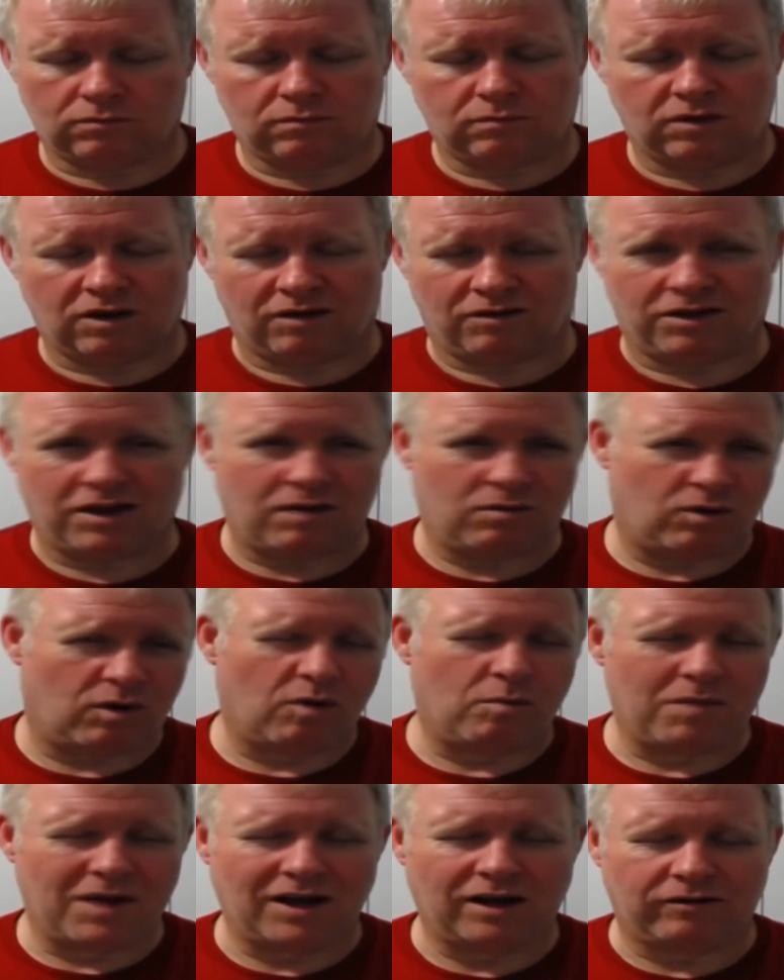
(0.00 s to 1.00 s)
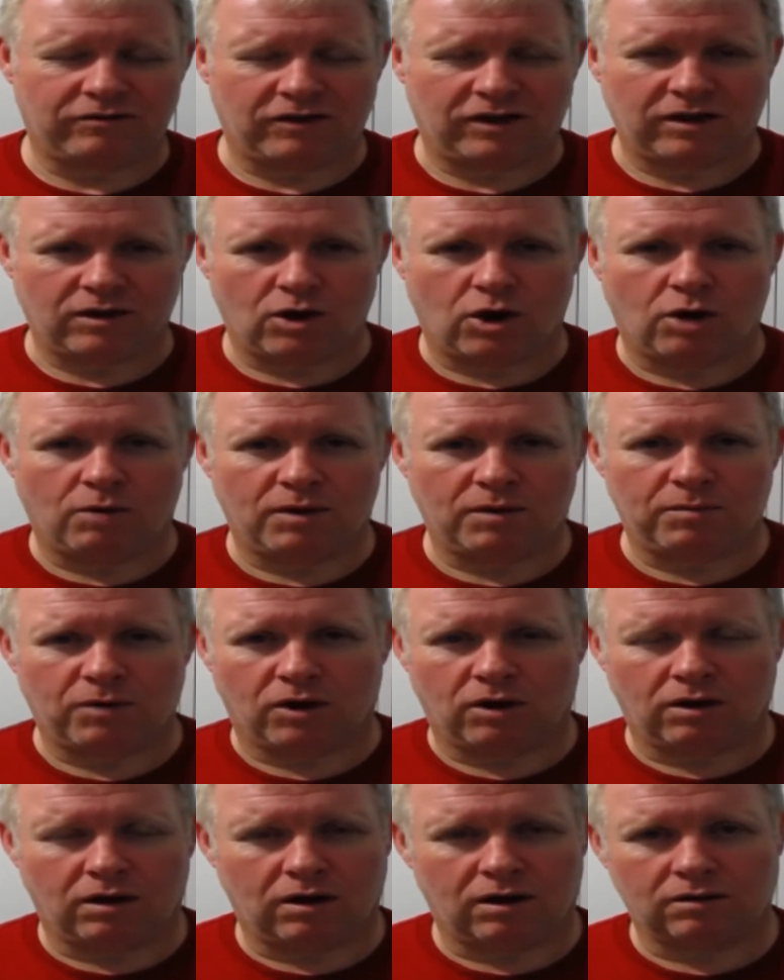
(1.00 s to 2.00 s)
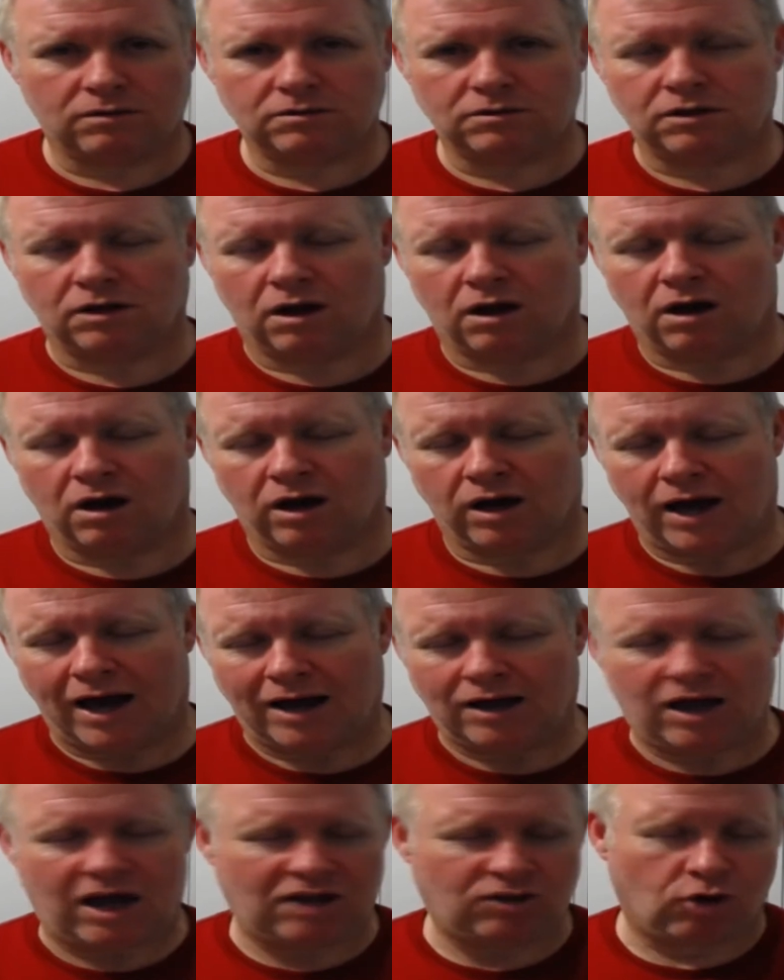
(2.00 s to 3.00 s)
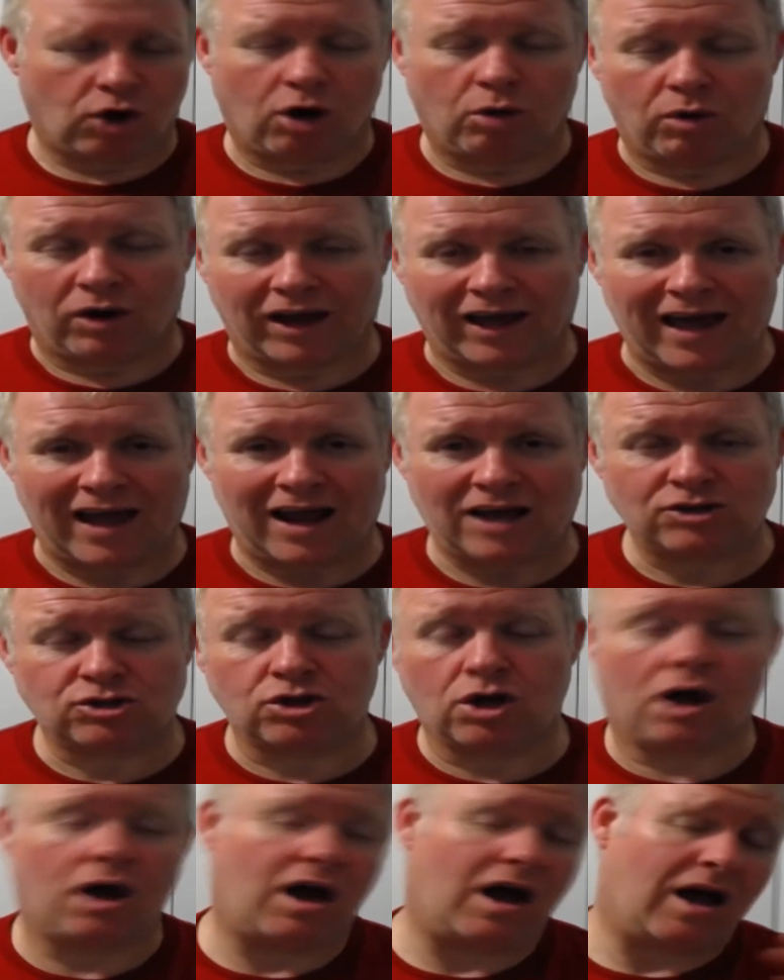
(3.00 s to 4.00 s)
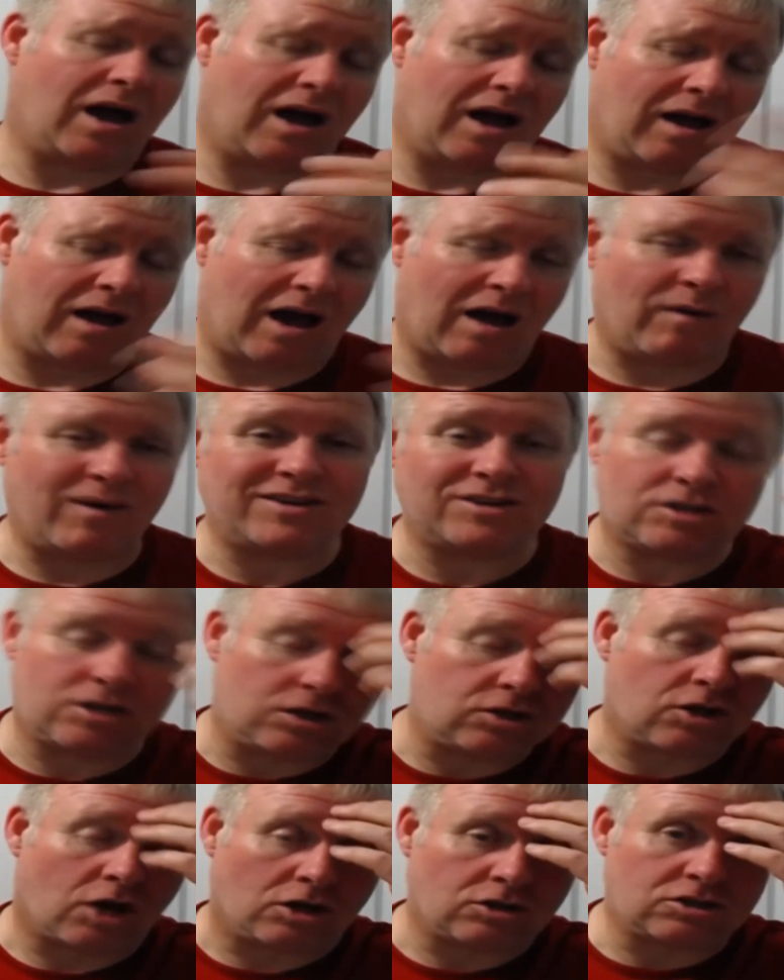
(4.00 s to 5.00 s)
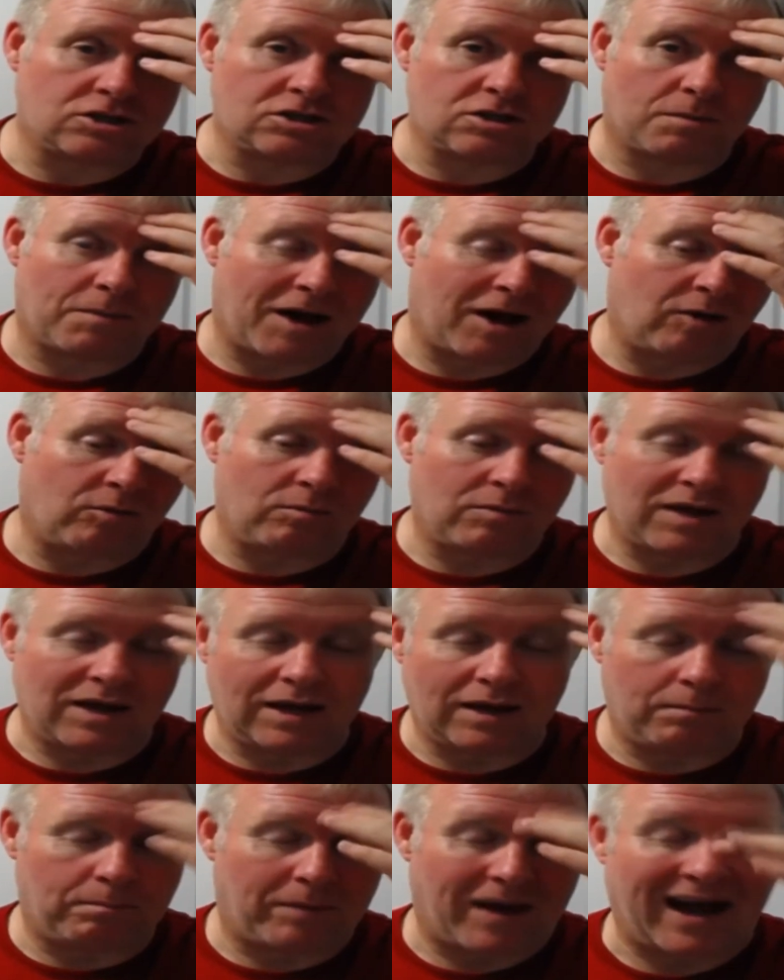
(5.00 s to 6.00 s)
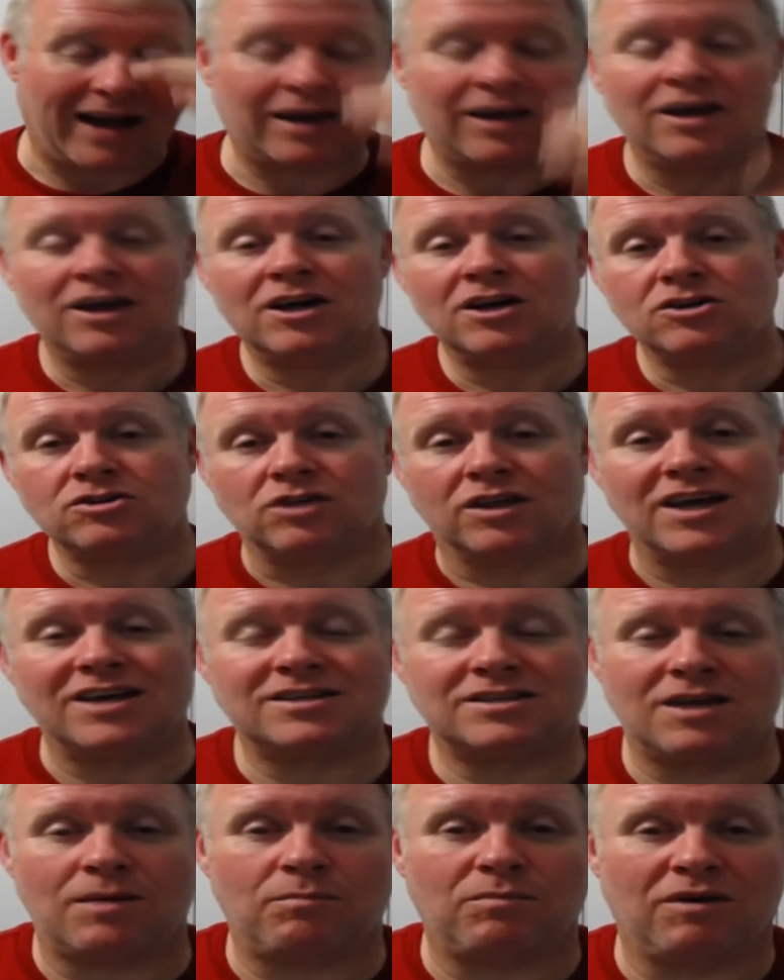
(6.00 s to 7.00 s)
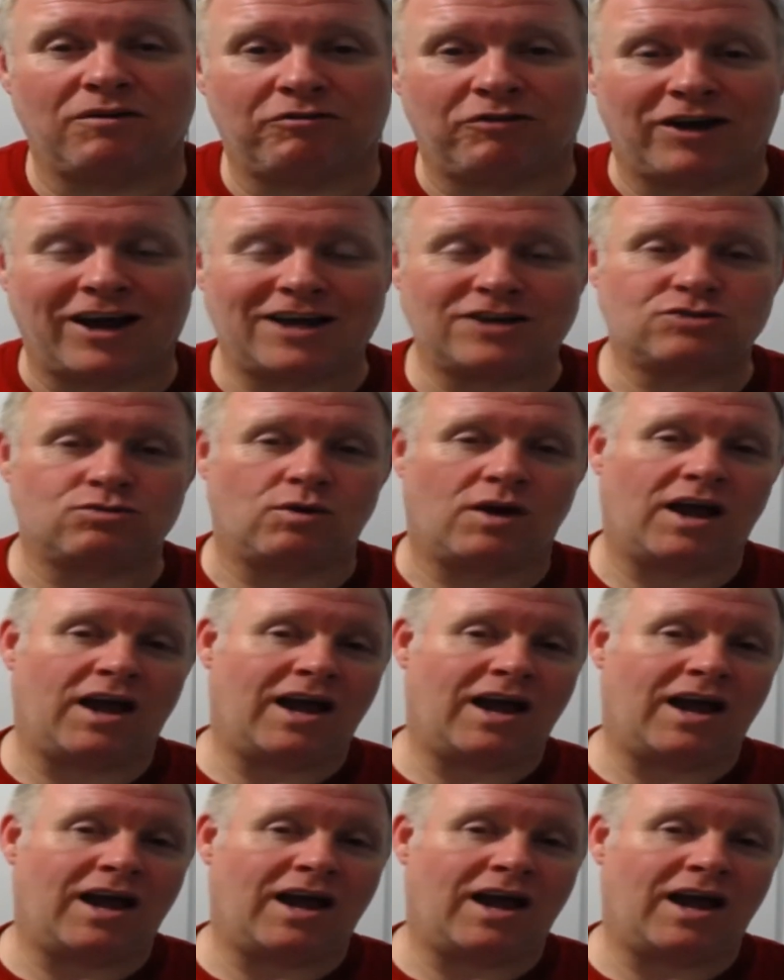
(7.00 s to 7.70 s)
It was mesothelioma, but, you know, I don't want to get that. So I went to doctors about me back, so they sent me for an x-ray,